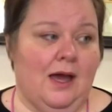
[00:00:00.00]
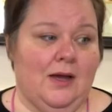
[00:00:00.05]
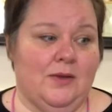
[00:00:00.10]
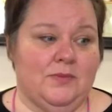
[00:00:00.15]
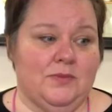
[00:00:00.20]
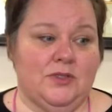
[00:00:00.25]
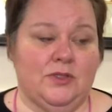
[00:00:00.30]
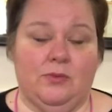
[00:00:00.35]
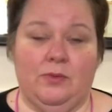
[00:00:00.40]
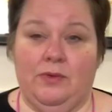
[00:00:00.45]

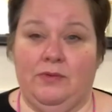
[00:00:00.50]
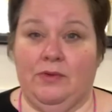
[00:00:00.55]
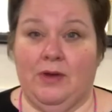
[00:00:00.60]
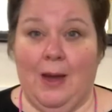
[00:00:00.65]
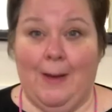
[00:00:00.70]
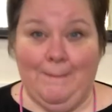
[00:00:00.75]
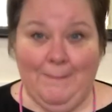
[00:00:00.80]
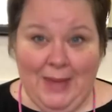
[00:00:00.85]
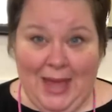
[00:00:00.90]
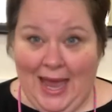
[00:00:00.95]
So we've
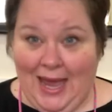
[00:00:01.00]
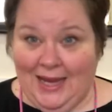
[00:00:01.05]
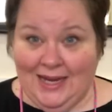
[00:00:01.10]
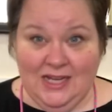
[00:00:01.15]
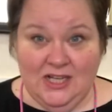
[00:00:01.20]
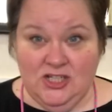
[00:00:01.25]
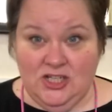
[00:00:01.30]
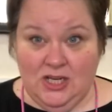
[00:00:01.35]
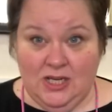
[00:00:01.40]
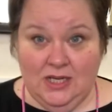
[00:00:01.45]
got
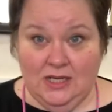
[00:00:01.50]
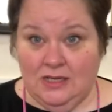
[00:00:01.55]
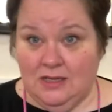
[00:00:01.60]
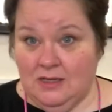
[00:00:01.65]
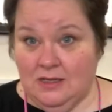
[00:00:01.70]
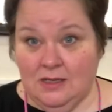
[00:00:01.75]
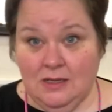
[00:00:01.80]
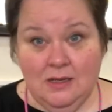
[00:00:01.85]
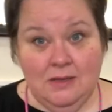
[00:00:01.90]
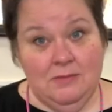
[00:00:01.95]

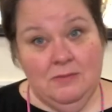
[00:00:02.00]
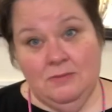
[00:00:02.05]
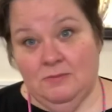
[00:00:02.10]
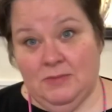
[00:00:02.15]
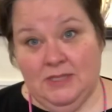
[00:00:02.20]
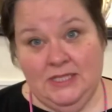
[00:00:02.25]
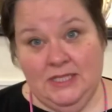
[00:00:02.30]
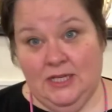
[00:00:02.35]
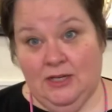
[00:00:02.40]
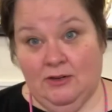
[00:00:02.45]
packaging
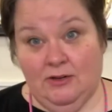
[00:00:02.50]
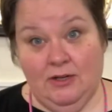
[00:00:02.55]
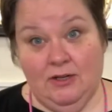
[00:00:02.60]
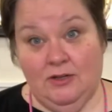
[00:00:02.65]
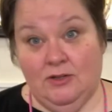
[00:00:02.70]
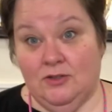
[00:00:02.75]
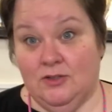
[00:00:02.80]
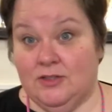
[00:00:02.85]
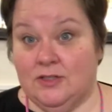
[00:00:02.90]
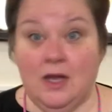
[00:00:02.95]

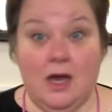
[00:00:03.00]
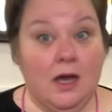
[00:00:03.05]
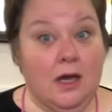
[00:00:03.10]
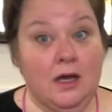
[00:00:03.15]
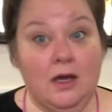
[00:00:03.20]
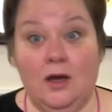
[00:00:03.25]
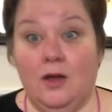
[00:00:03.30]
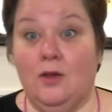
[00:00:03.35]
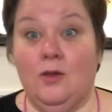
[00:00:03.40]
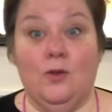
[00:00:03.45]
materials
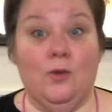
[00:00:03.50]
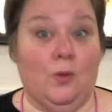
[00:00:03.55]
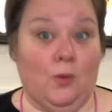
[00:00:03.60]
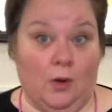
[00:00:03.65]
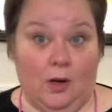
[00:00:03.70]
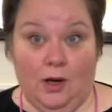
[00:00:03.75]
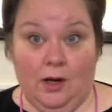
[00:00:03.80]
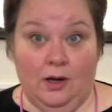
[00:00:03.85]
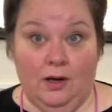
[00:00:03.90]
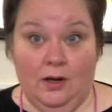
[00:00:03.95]

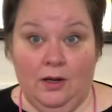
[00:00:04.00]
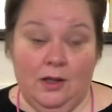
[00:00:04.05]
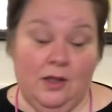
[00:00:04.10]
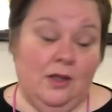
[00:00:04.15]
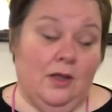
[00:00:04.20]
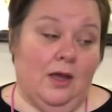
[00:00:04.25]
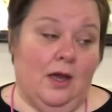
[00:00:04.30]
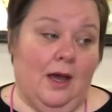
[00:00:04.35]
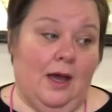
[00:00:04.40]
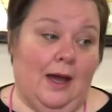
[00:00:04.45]
galore.
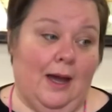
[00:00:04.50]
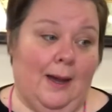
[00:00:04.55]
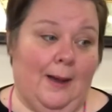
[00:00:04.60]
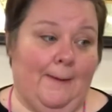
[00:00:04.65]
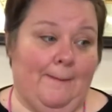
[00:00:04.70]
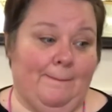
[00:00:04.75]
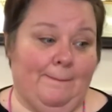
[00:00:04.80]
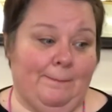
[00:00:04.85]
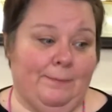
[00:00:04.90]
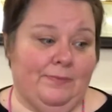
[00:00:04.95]

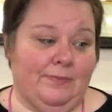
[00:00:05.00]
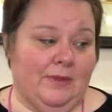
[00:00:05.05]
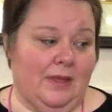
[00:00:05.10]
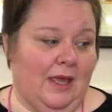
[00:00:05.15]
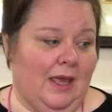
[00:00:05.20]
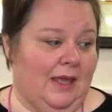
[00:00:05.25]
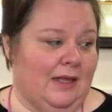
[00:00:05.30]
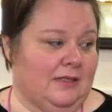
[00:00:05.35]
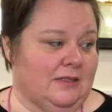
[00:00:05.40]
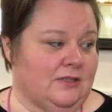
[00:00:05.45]

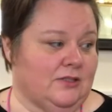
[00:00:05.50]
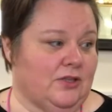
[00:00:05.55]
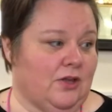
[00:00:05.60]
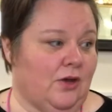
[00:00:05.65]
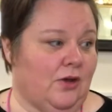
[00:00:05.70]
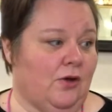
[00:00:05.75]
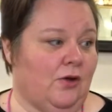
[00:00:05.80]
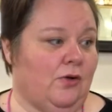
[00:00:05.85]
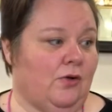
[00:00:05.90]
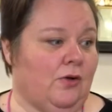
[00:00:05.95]
And
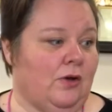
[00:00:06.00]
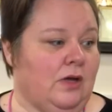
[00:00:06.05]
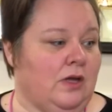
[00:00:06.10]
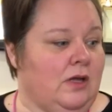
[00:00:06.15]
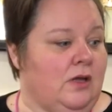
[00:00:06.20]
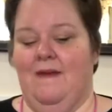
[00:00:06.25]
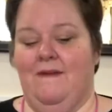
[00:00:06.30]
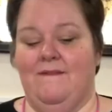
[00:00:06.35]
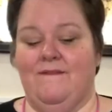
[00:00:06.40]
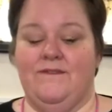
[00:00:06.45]
so
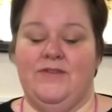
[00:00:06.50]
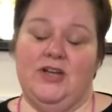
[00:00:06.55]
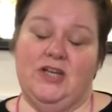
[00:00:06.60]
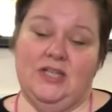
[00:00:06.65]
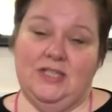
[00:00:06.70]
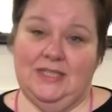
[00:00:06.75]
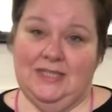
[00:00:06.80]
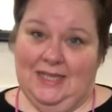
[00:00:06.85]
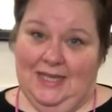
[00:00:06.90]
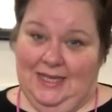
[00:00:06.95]

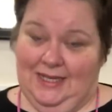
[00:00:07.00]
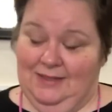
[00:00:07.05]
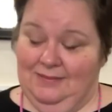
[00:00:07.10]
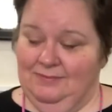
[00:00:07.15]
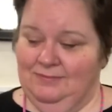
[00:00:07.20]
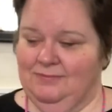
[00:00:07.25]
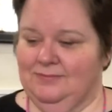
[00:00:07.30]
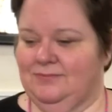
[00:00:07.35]
first thing,